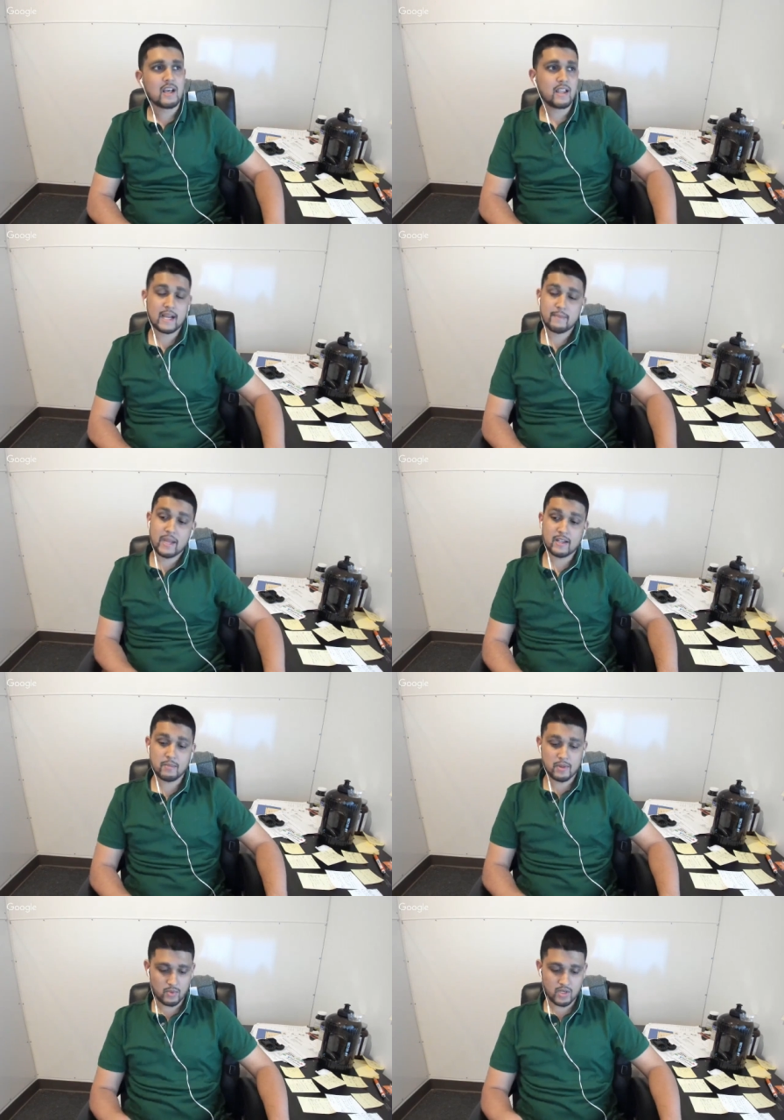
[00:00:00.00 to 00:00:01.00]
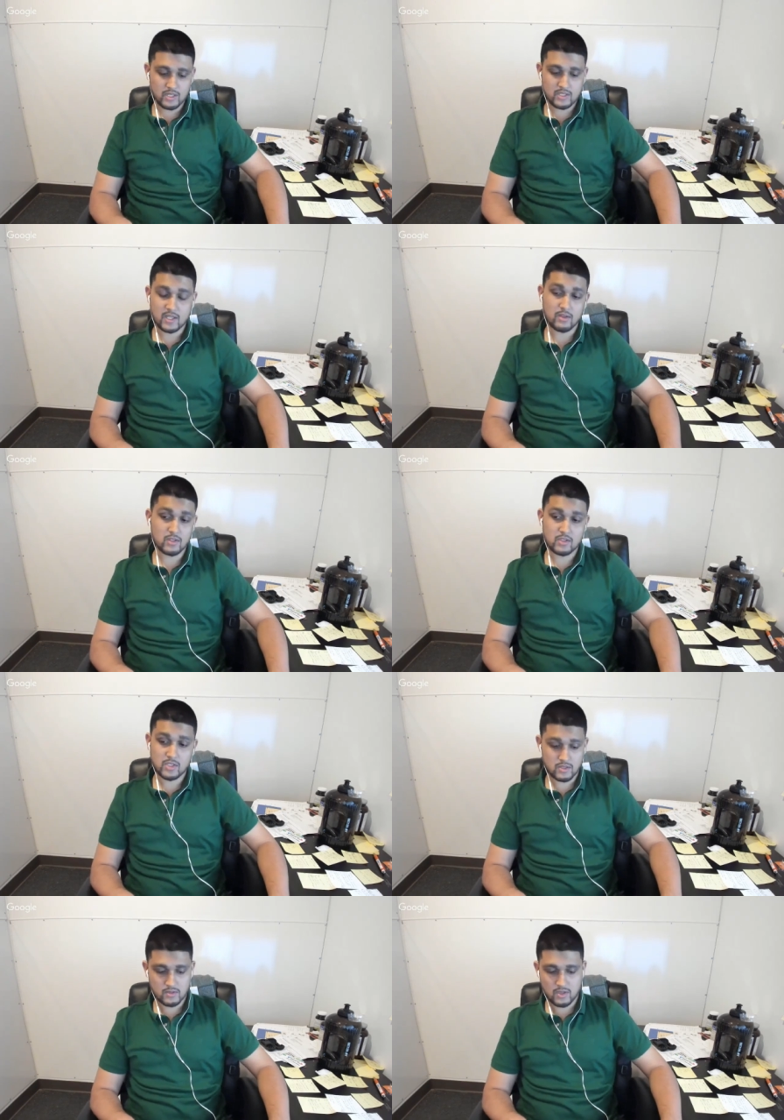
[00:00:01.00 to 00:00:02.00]
Like, I'm not going to be the one to tell you to
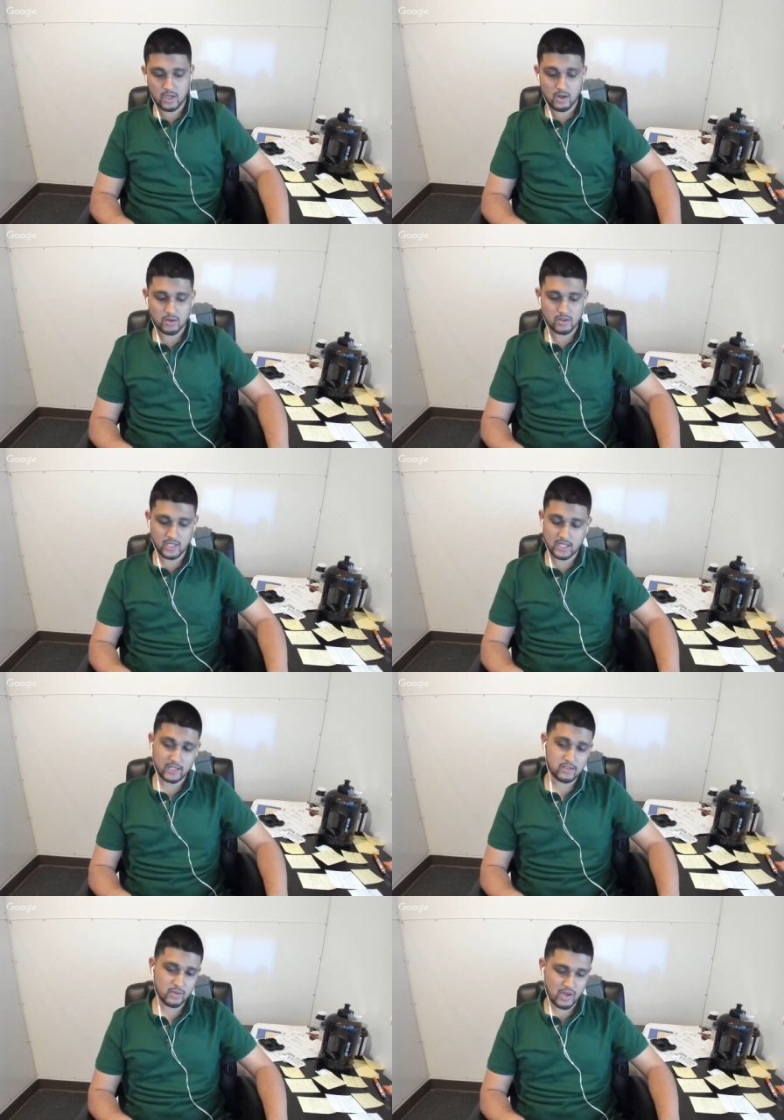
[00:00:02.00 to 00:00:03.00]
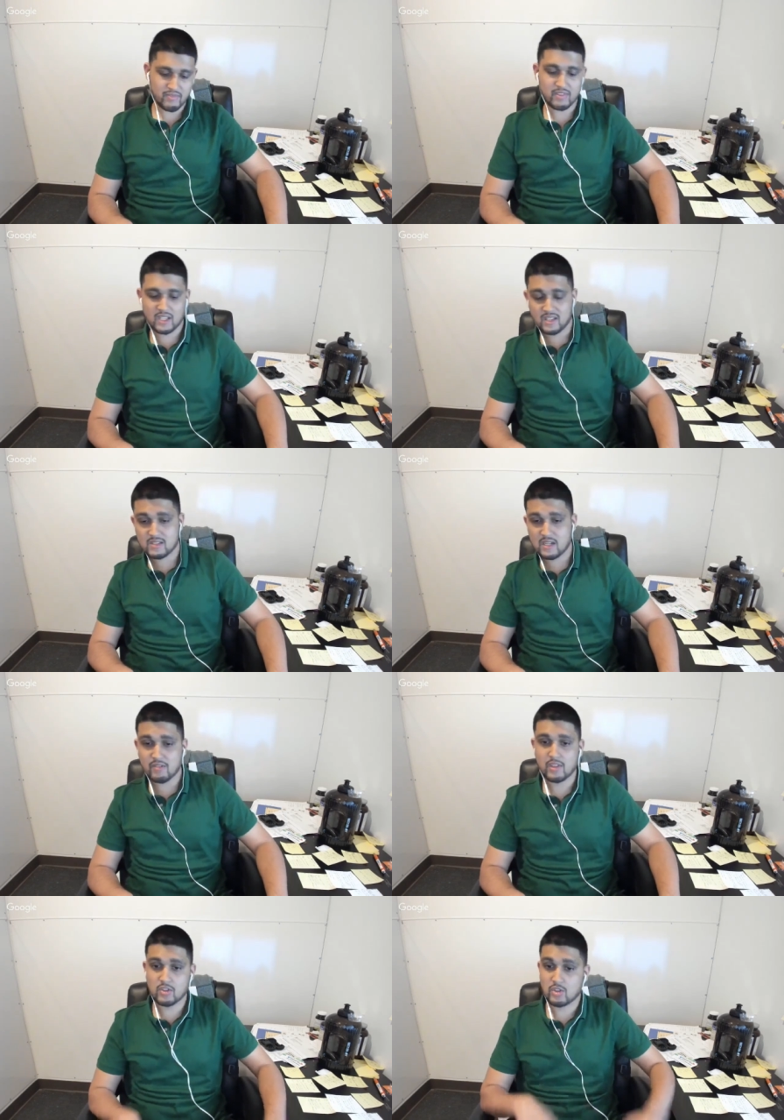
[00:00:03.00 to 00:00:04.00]
just, you know, neglect your wife and kids and
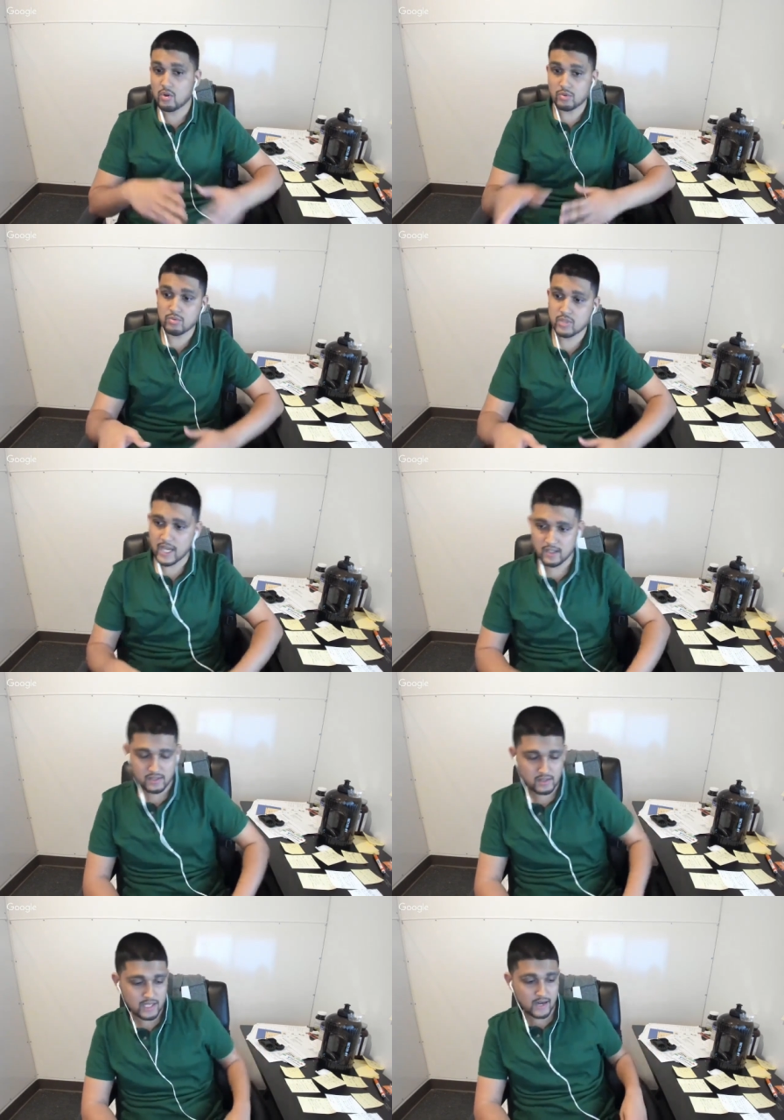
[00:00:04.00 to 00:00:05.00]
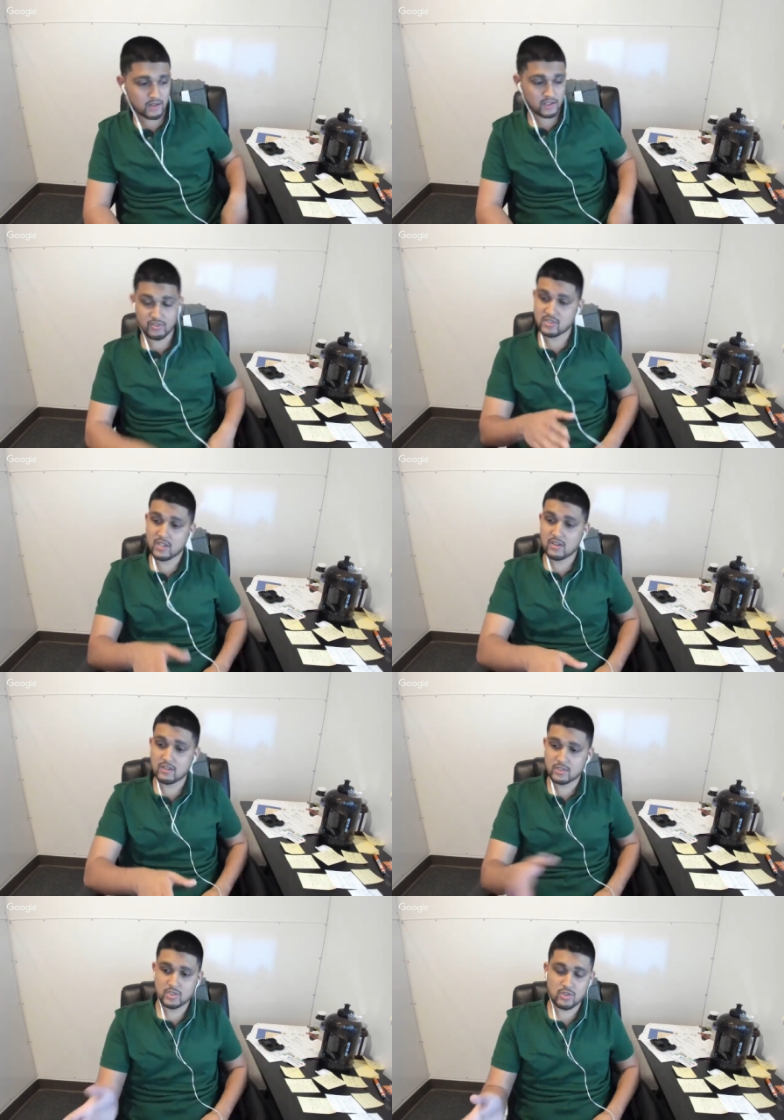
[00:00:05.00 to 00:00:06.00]
everything to go do that. Now, if you're
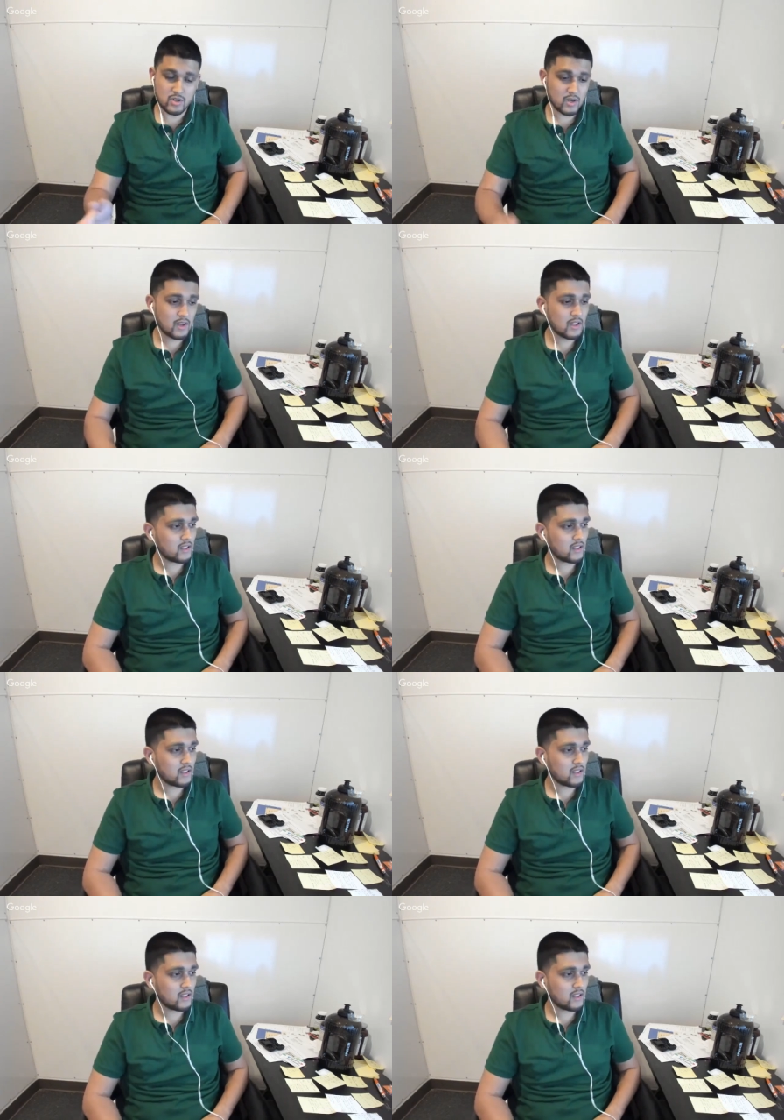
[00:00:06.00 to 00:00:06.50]
single, sure.